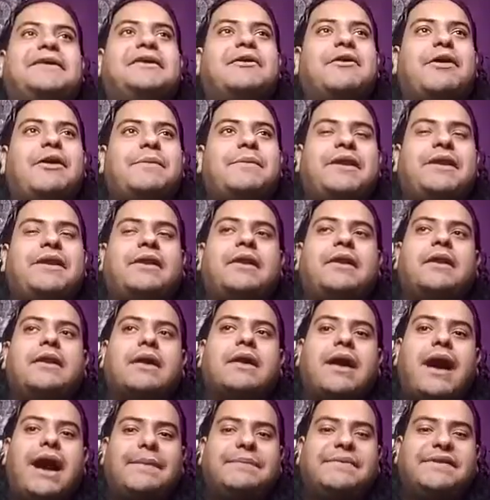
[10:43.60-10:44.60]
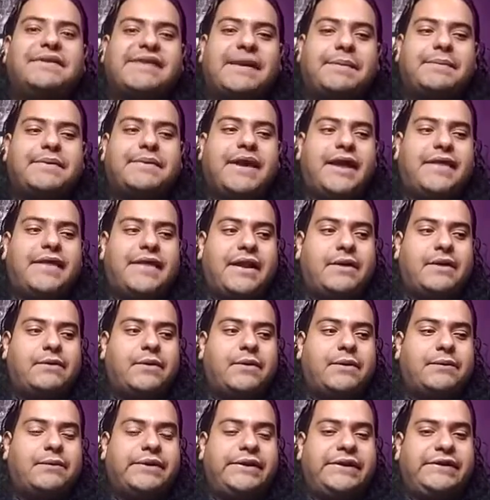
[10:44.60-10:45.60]
You know what I mean? I'm the type of guy that
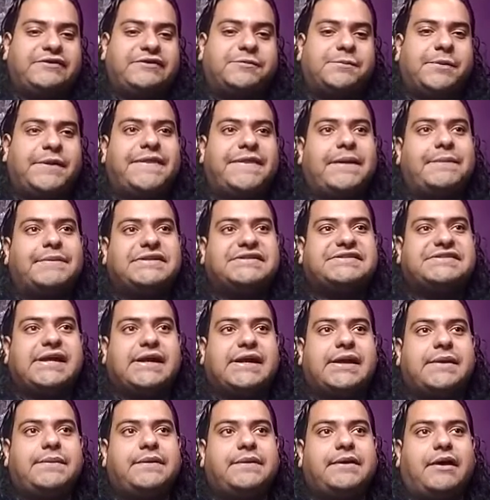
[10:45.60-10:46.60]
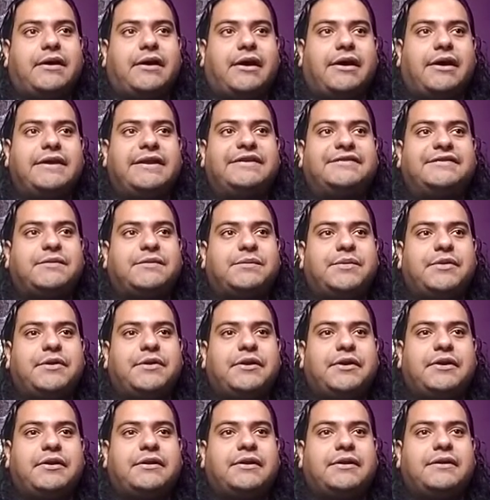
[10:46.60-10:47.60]
didn't really spend that much time on his
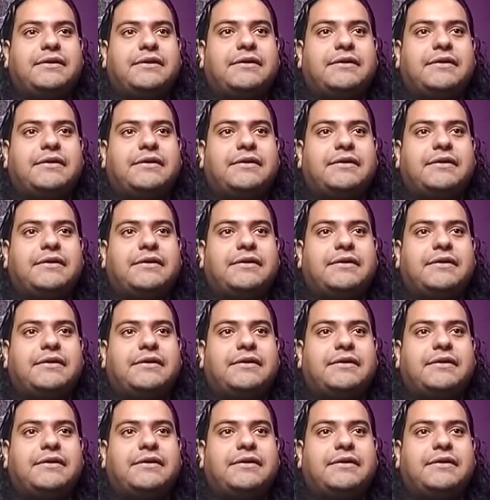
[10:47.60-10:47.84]
computer.